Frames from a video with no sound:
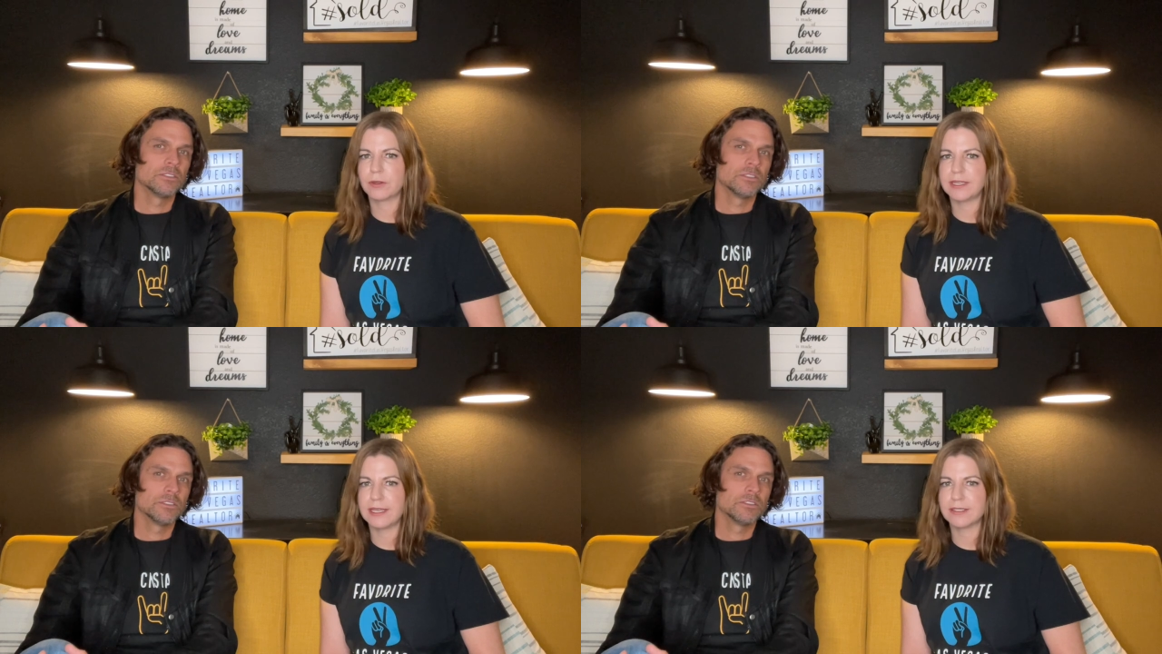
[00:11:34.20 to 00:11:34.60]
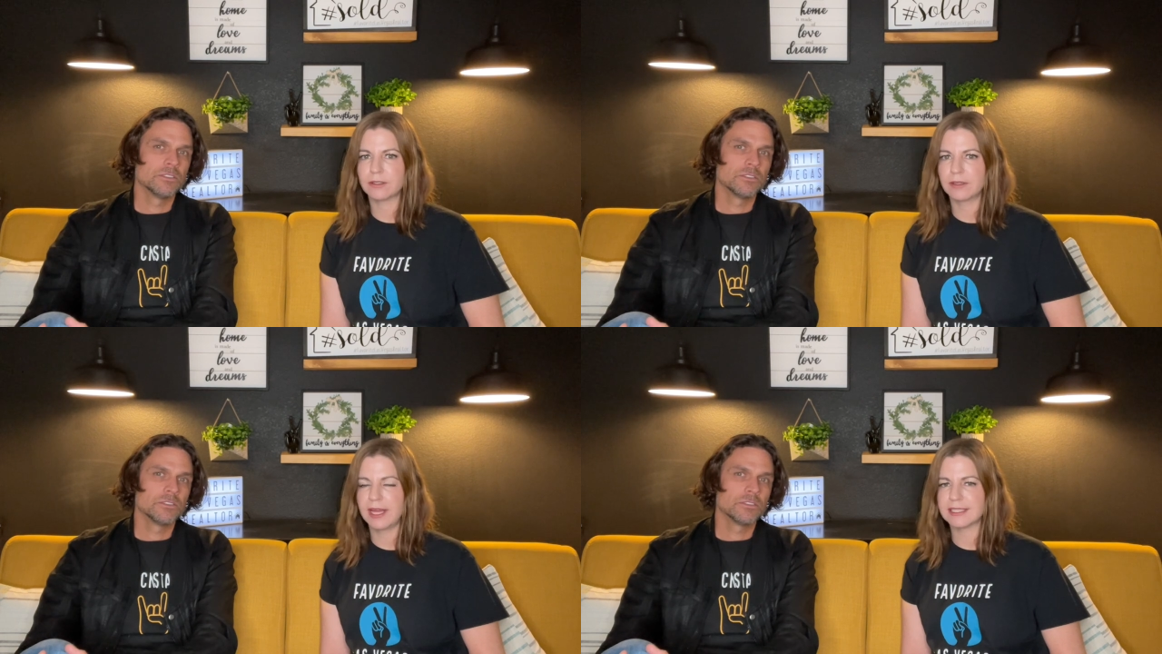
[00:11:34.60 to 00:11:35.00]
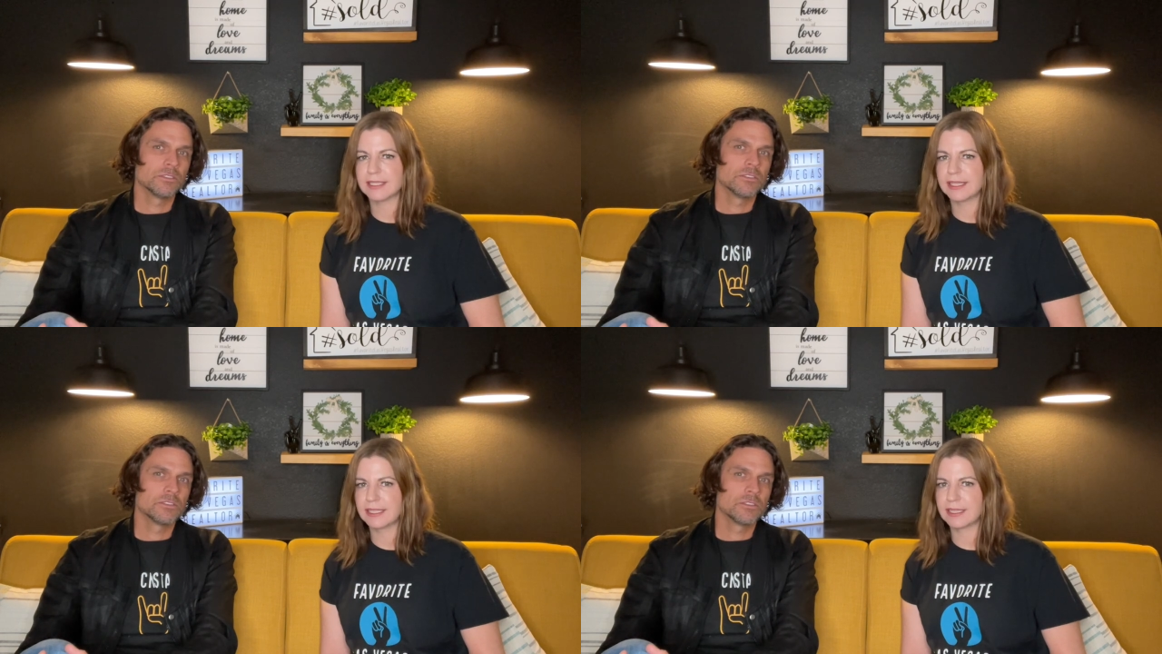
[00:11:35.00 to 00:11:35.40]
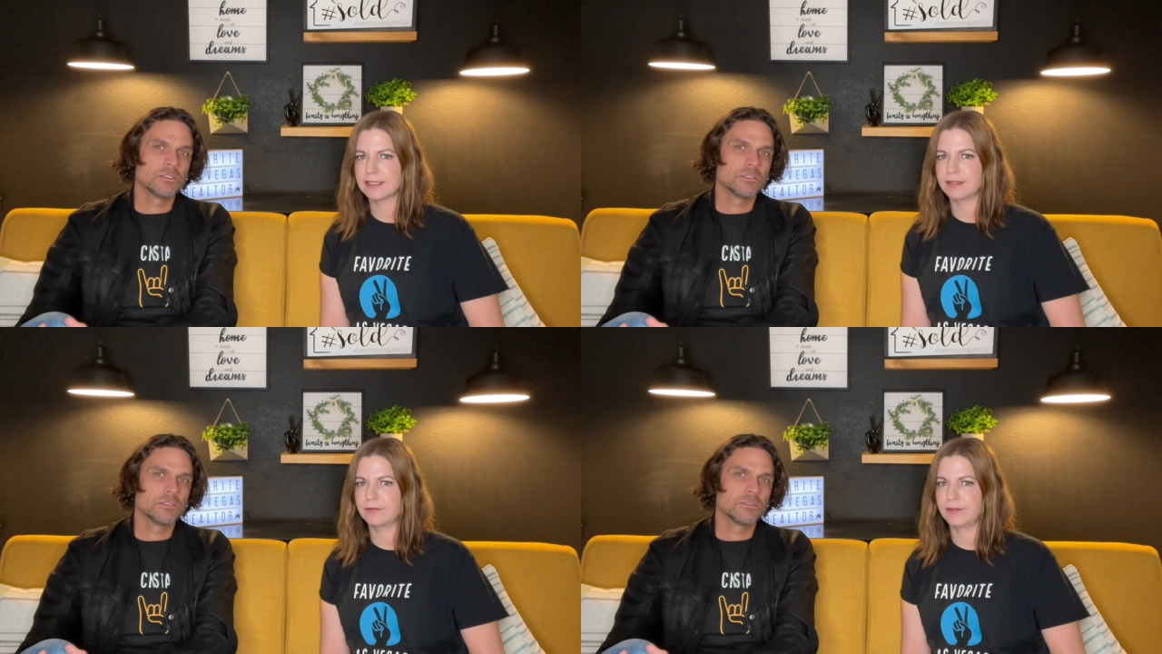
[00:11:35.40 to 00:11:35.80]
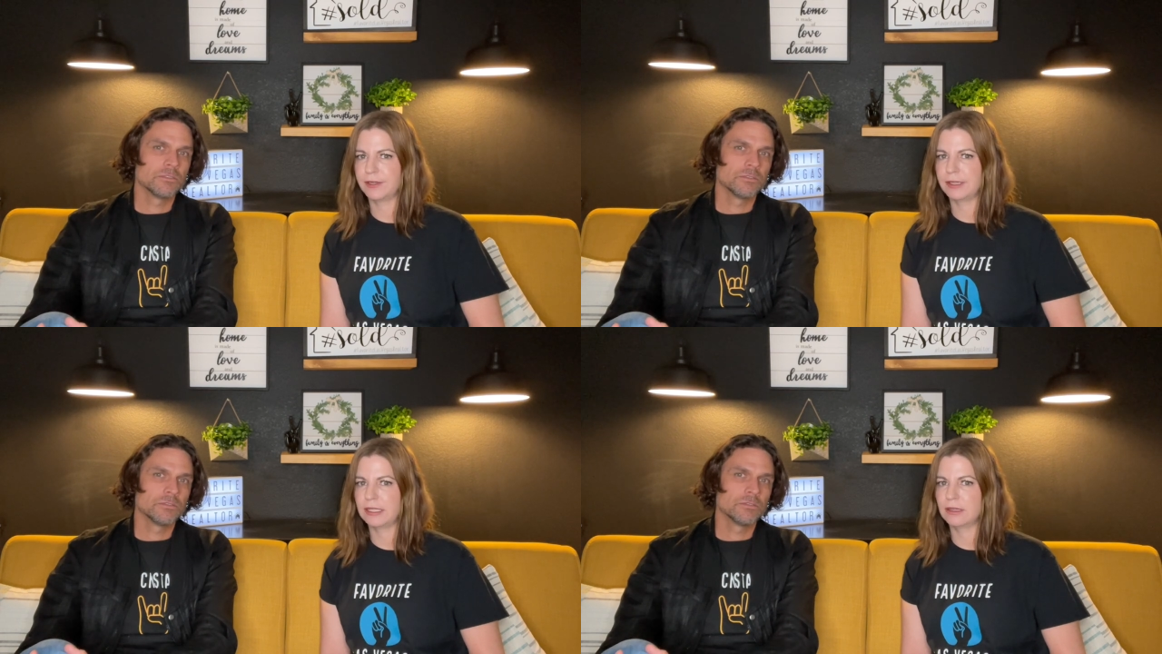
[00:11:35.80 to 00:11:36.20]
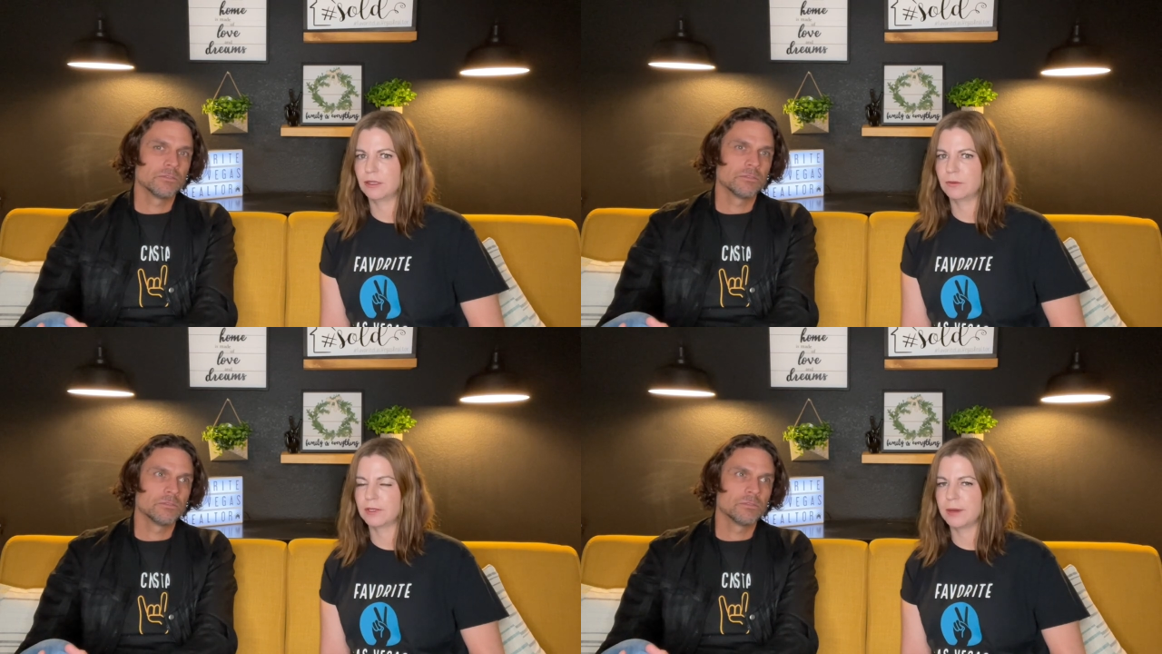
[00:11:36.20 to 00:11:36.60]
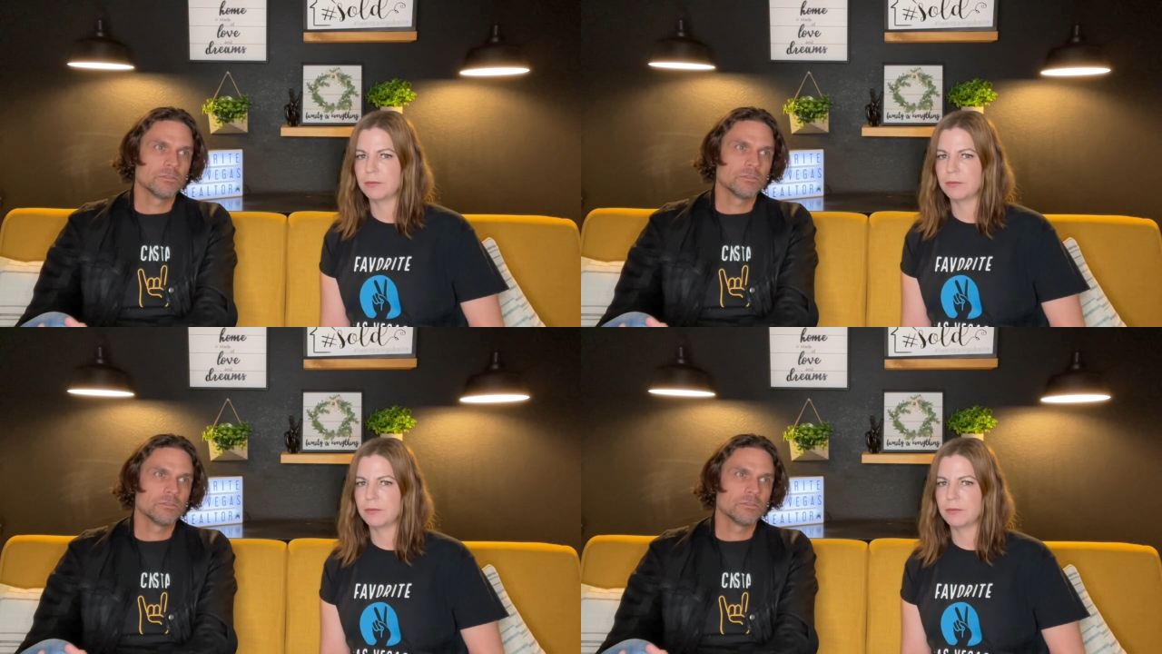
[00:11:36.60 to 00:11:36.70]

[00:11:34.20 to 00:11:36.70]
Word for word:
Speaker 1: days or less. And I think that's a very low number.